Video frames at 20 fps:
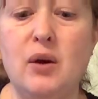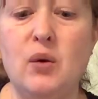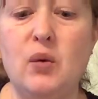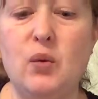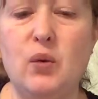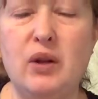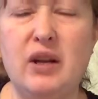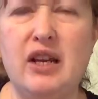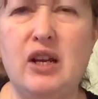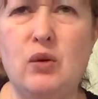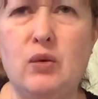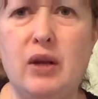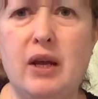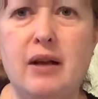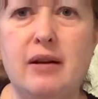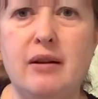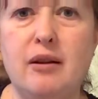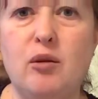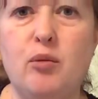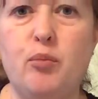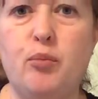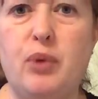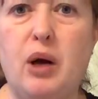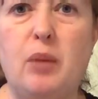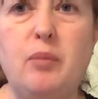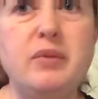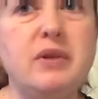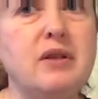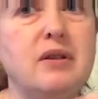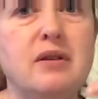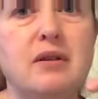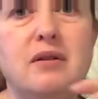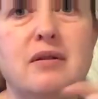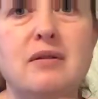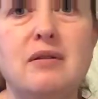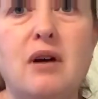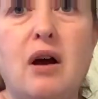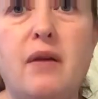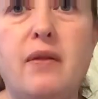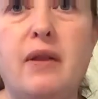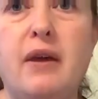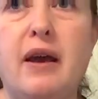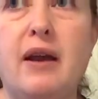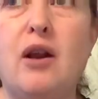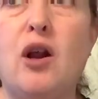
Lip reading: really unique little bumps on the end.